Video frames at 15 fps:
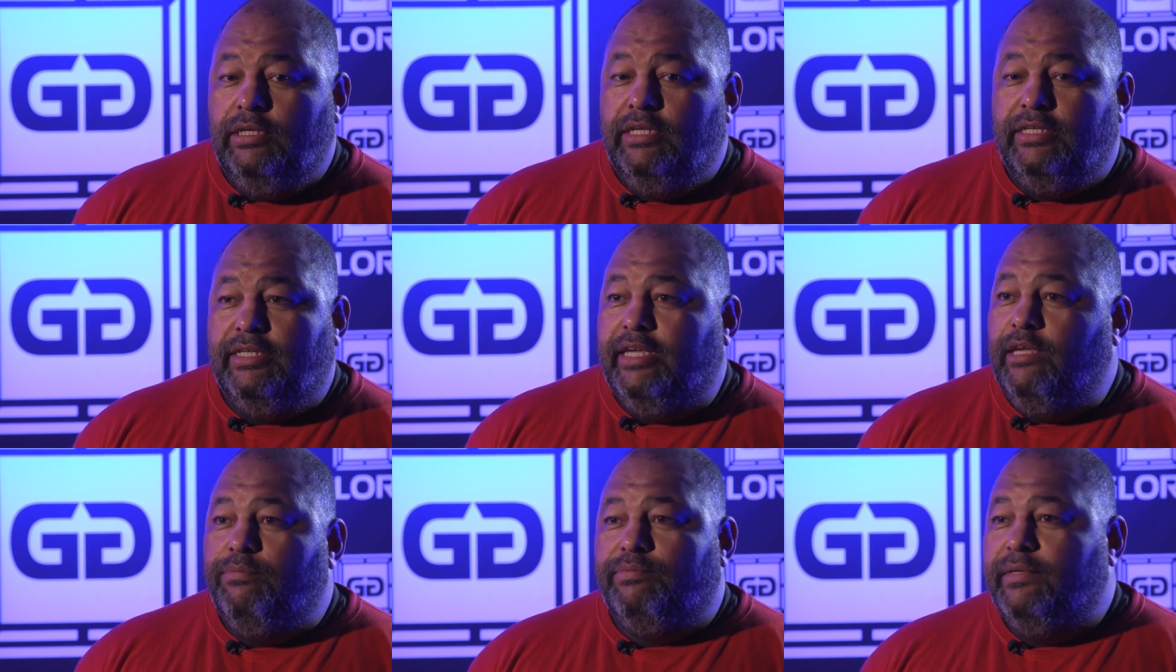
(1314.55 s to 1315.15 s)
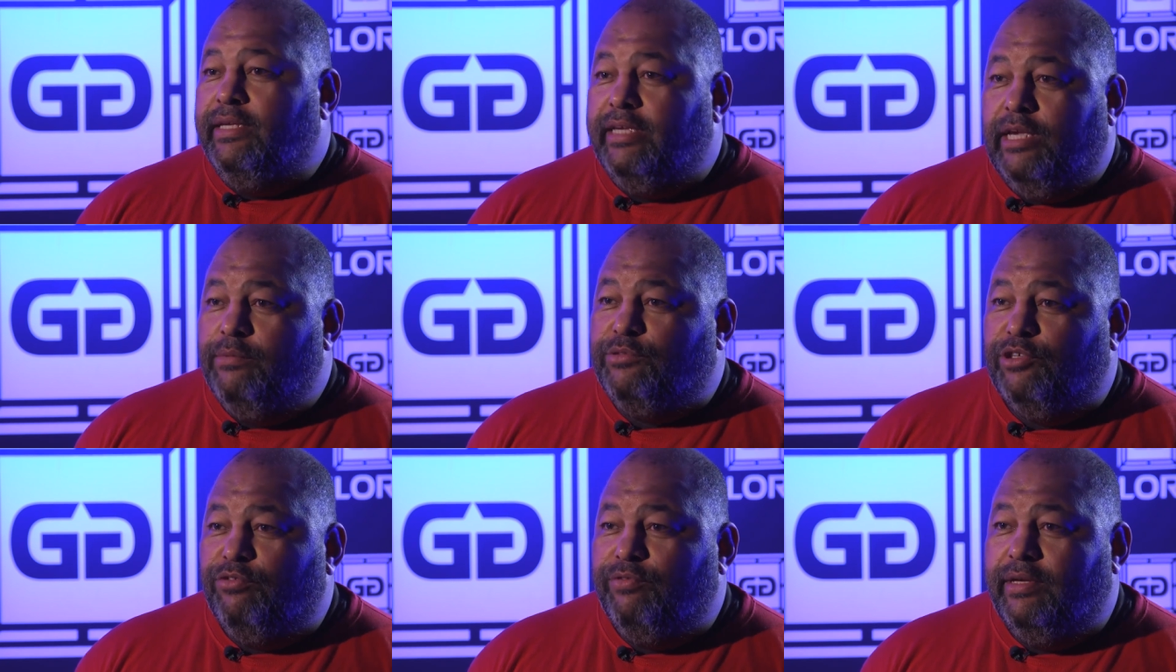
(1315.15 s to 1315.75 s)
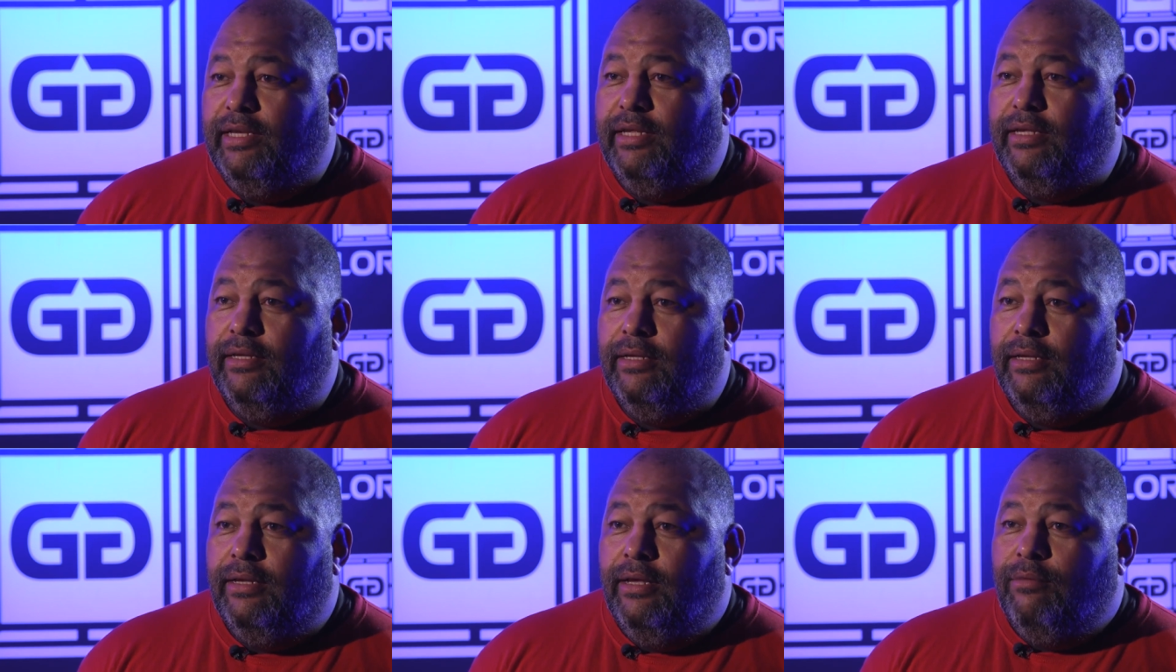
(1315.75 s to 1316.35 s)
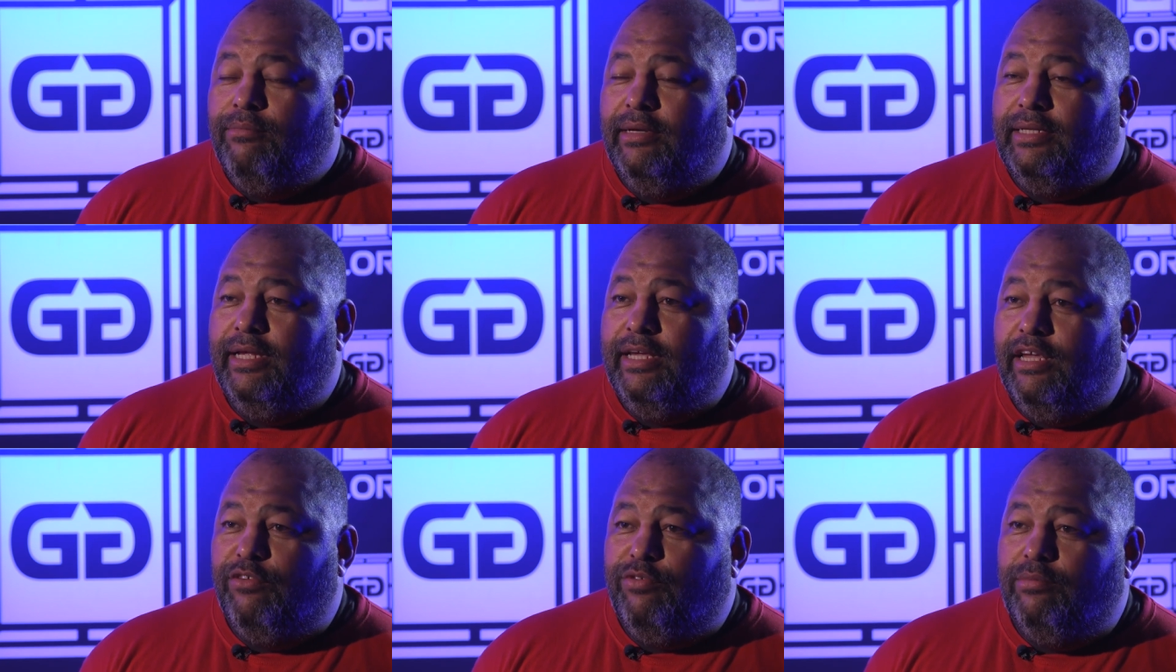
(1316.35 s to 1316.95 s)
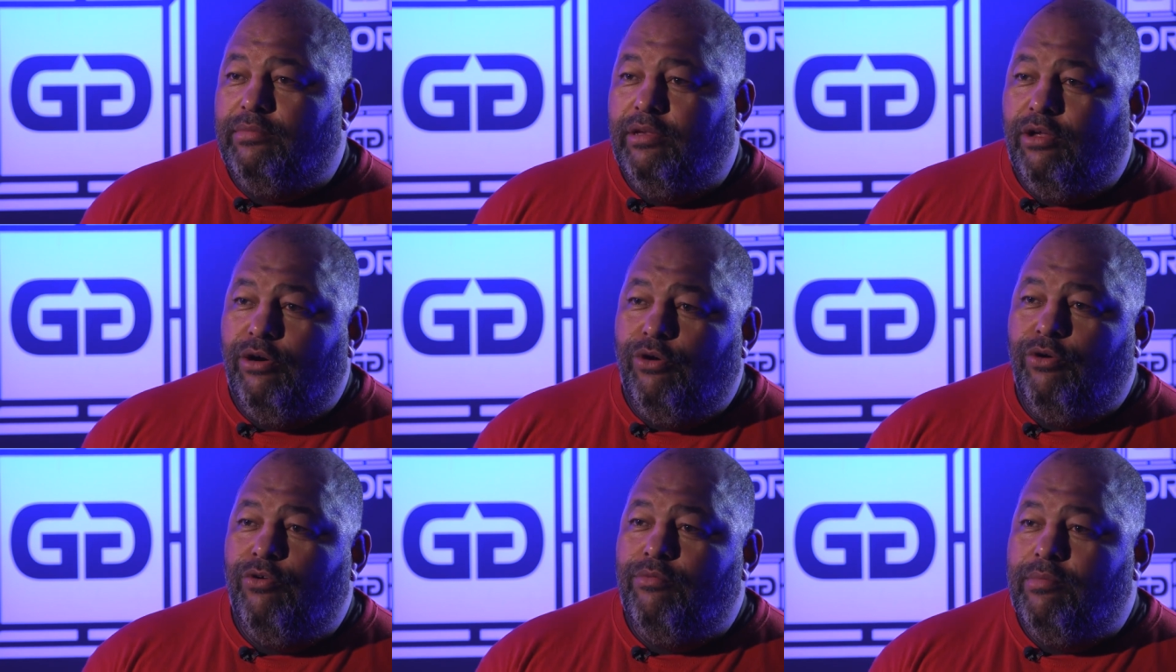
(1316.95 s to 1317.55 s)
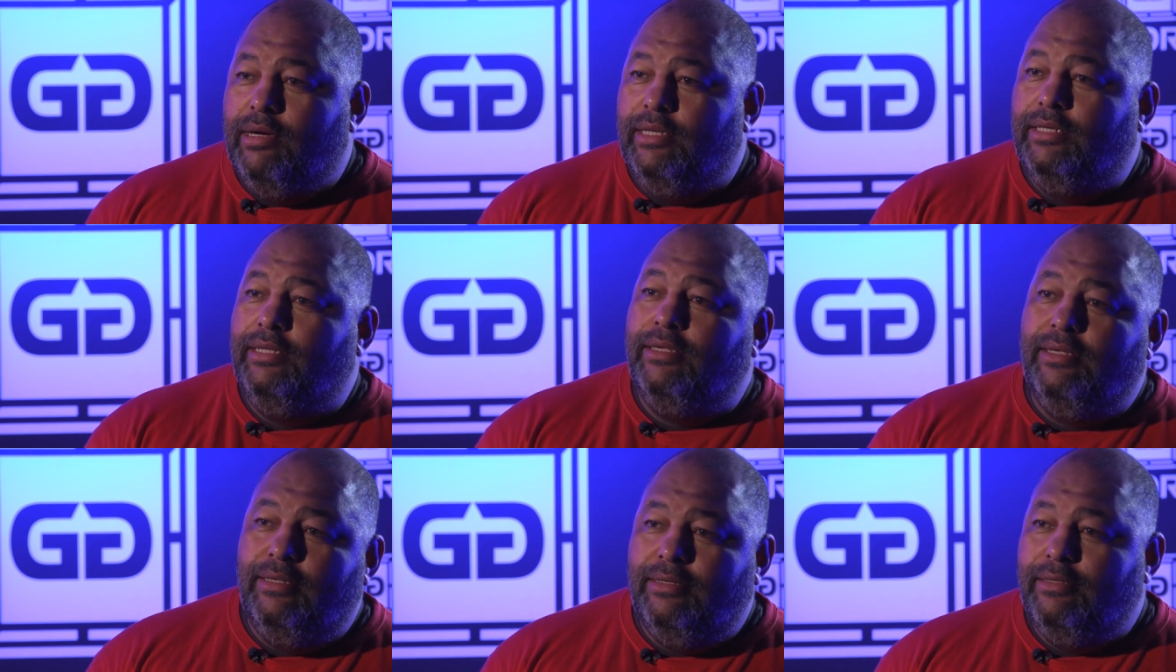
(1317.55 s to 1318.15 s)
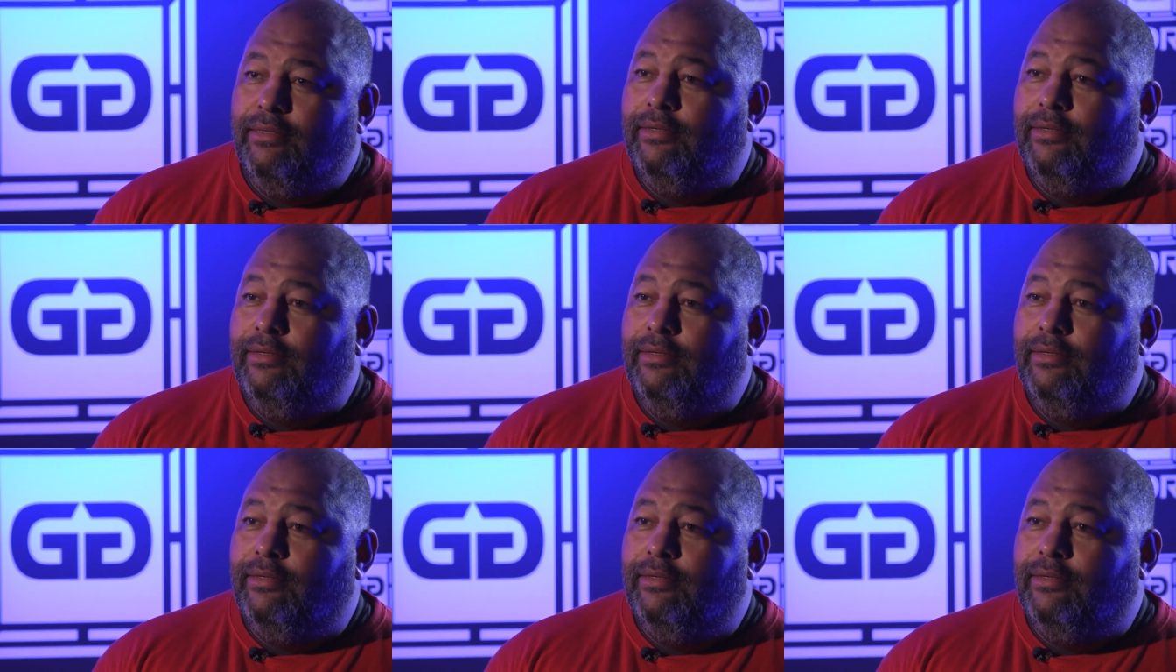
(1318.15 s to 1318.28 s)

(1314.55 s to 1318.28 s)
he keep he keeps on winning, but they give him low money.